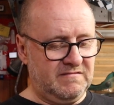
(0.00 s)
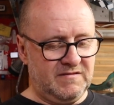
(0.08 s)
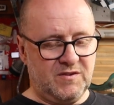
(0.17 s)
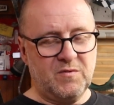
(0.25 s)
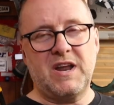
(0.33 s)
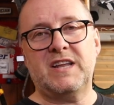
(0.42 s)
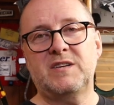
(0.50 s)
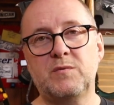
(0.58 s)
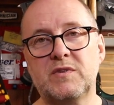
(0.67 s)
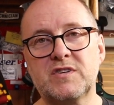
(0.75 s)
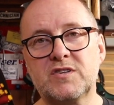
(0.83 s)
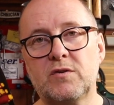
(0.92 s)
going at it
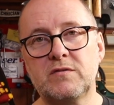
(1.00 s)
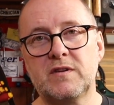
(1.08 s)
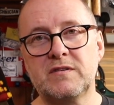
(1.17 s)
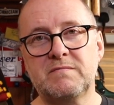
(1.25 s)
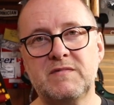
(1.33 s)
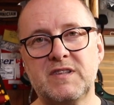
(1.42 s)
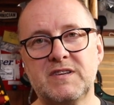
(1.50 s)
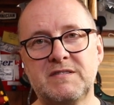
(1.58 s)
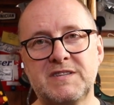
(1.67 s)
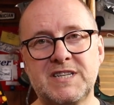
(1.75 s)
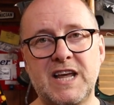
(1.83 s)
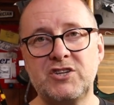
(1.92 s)
with a sol with a
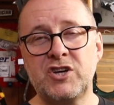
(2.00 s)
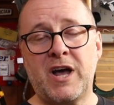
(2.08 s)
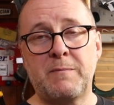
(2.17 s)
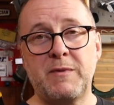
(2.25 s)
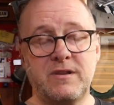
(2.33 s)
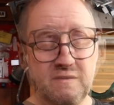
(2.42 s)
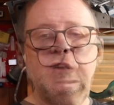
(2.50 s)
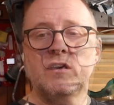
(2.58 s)
sledgehammer.